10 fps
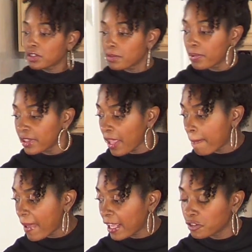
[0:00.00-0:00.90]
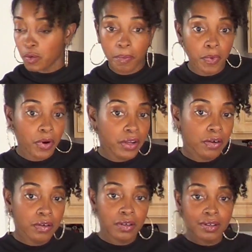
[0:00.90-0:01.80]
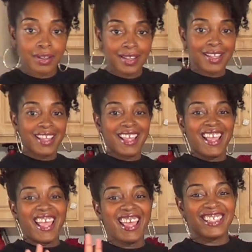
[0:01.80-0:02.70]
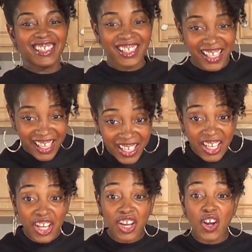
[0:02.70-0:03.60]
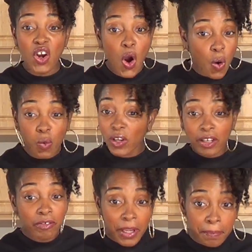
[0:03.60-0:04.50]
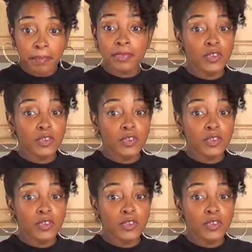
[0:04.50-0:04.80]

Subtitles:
going to bring that back to a boil and let it go. Let it rip.